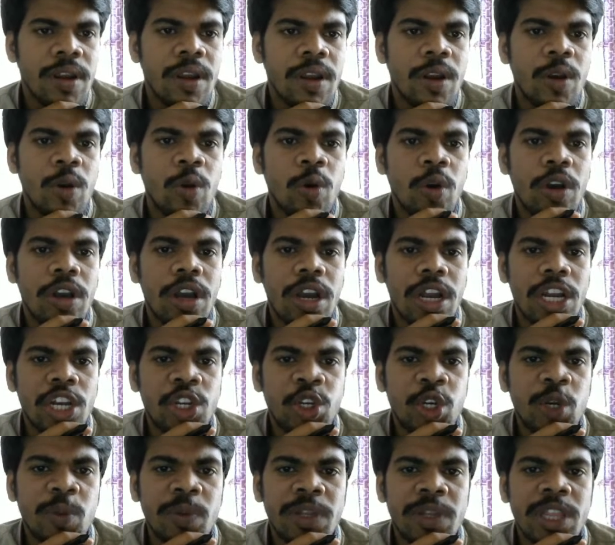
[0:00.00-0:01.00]
Low
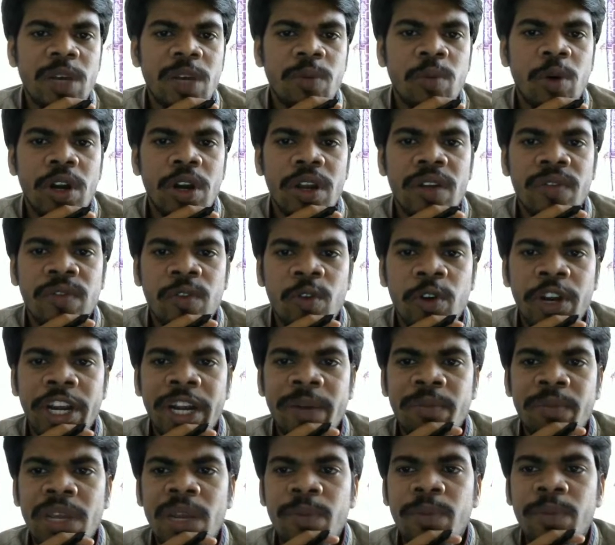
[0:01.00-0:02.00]
calcium in the body
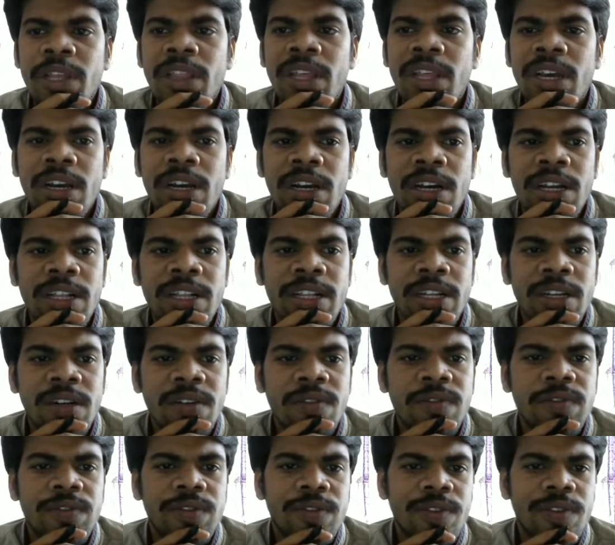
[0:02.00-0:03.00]
fluid may be the cause
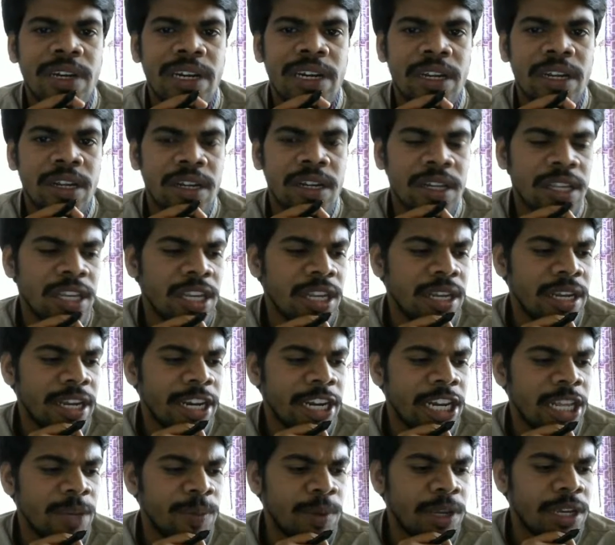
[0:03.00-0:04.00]
of
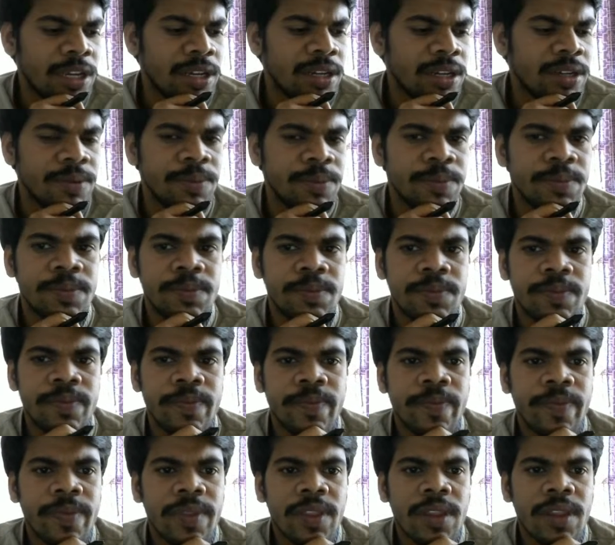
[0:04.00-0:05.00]
tetany, anemia,
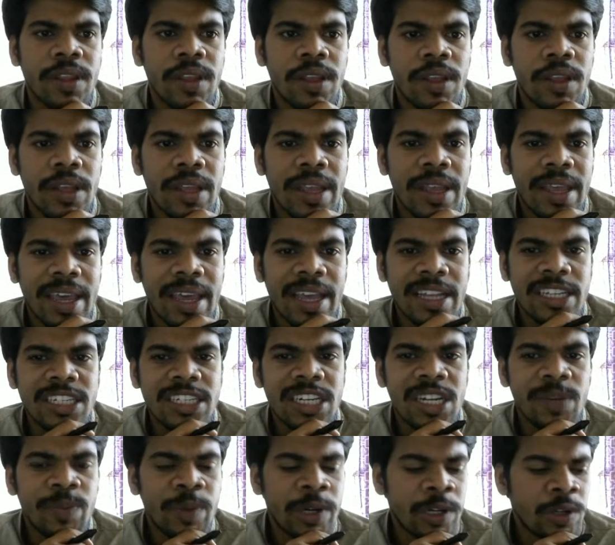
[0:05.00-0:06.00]

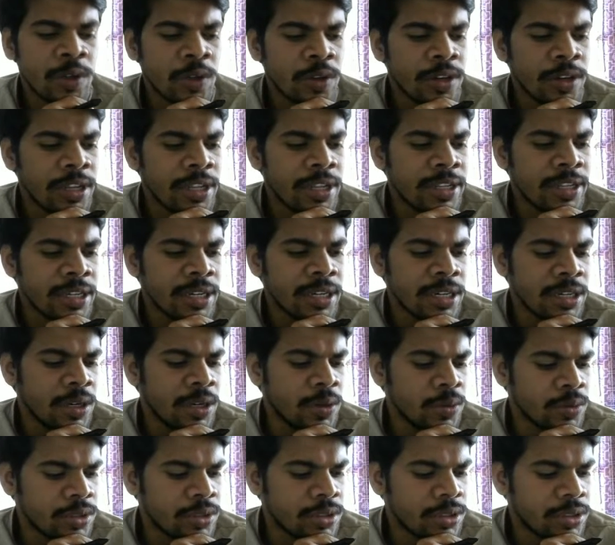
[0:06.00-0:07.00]
angina pectoris or
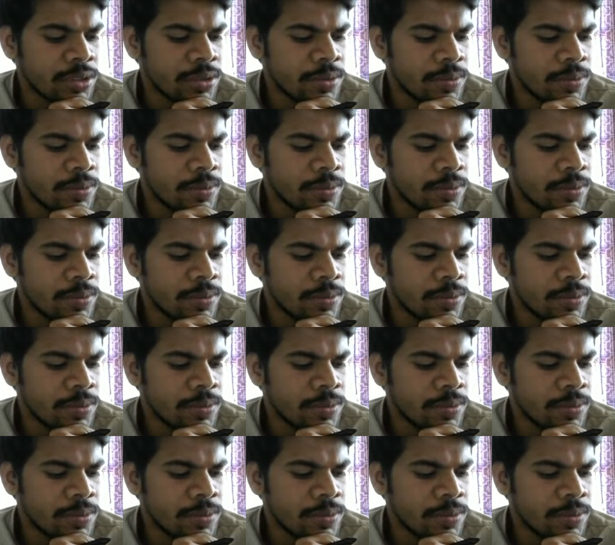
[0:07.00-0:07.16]
gout.